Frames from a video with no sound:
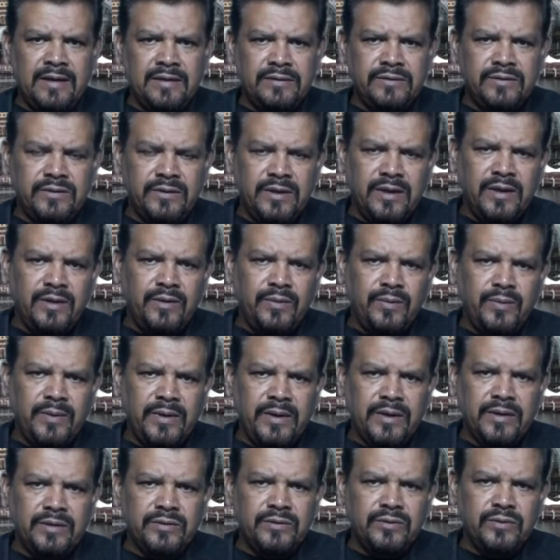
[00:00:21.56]
Today
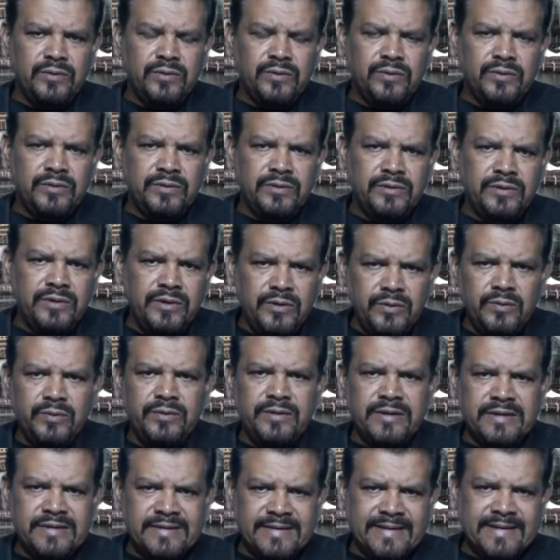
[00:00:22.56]
we're going to continue
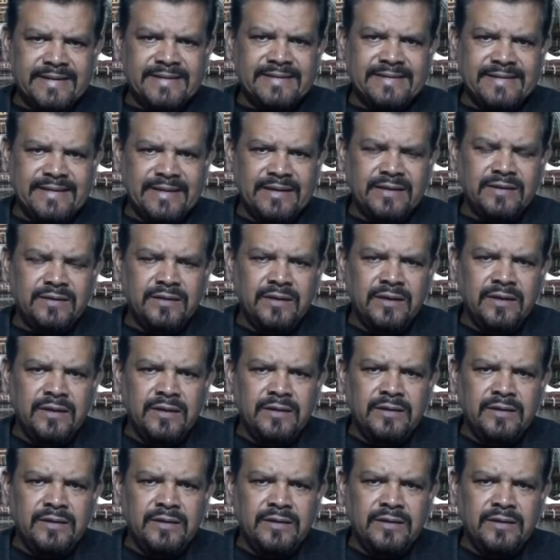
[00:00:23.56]
discussing